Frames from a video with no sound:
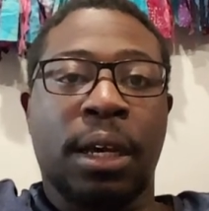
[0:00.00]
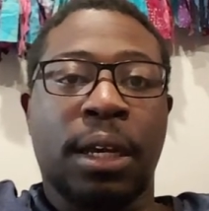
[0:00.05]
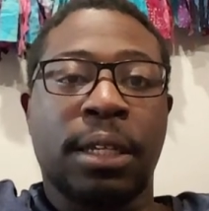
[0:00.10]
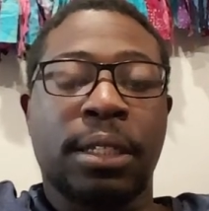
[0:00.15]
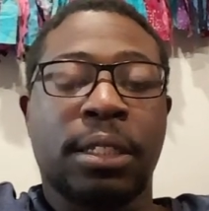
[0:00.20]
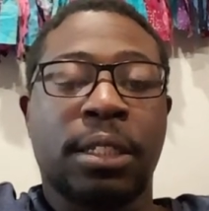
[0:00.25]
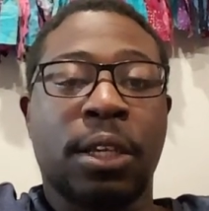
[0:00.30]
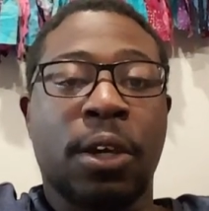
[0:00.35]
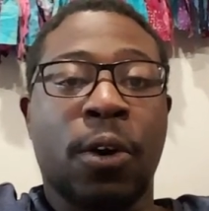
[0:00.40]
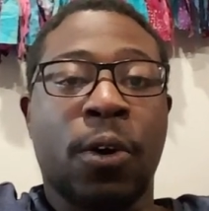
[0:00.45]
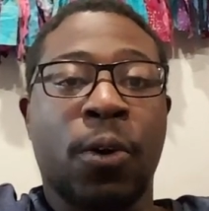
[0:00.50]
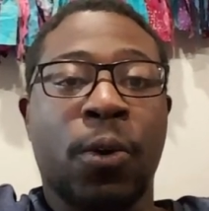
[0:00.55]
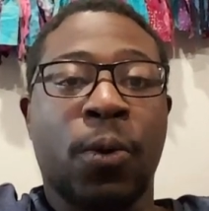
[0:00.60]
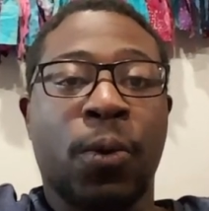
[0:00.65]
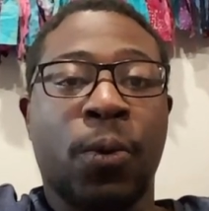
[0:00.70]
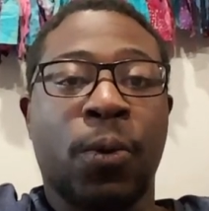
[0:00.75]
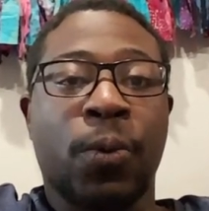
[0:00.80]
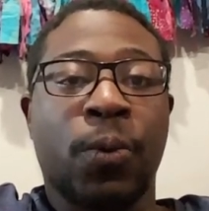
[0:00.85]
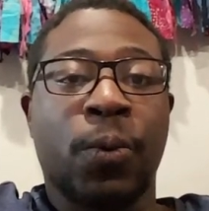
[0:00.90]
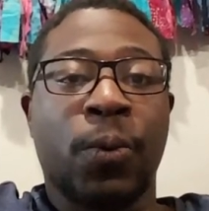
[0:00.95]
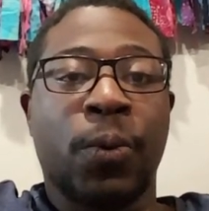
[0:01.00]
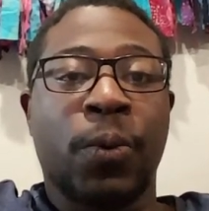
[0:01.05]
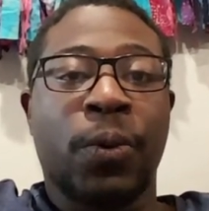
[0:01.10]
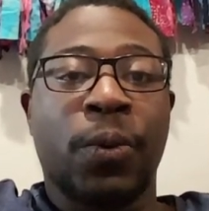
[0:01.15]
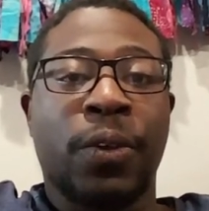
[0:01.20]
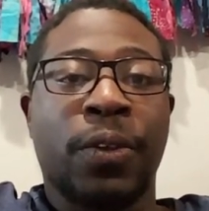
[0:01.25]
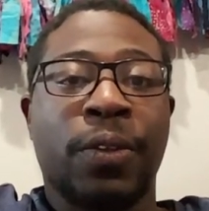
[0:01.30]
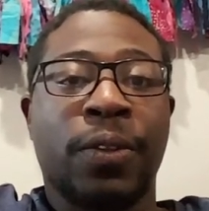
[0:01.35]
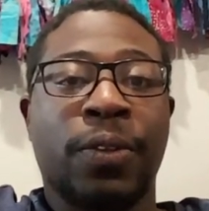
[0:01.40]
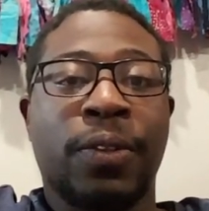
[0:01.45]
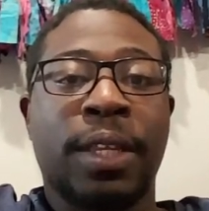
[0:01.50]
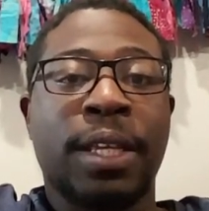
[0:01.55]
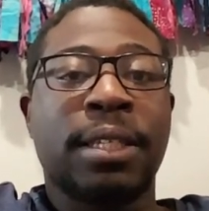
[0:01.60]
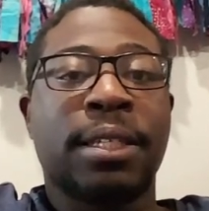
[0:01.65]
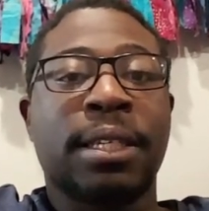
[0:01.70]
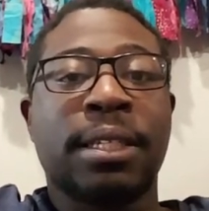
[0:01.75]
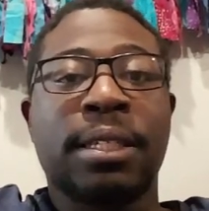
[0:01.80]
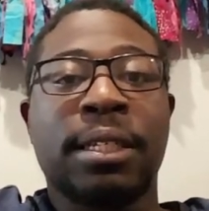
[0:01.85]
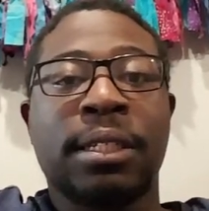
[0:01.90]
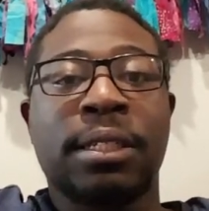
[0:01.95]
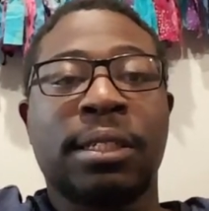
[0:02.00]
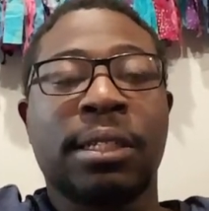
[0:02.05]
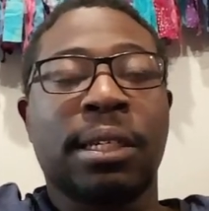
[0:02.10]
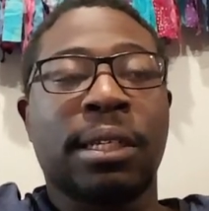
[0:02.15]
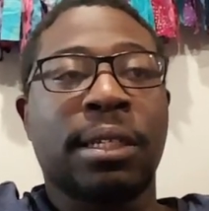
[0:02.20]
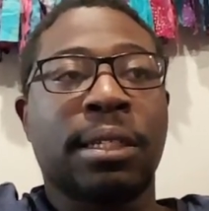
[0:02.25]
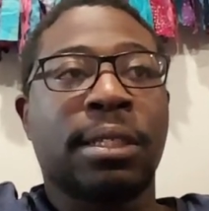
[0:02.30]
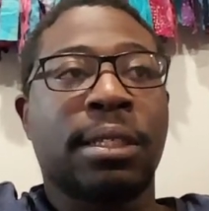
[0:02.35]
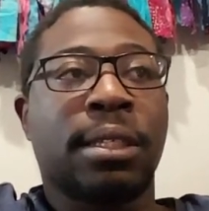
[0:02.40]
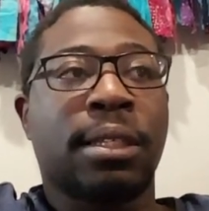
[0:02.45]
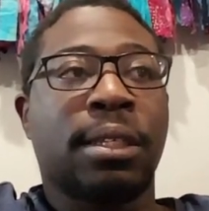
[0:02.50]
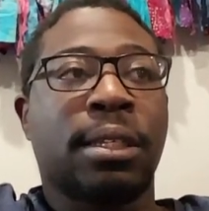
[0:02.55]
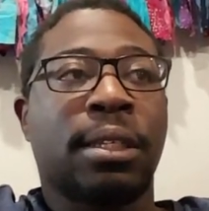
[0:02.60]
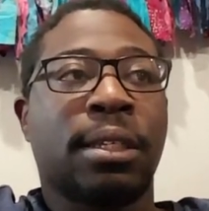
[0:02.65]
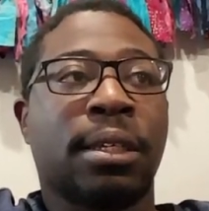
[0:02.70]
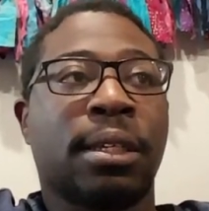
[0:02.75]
So this isn't just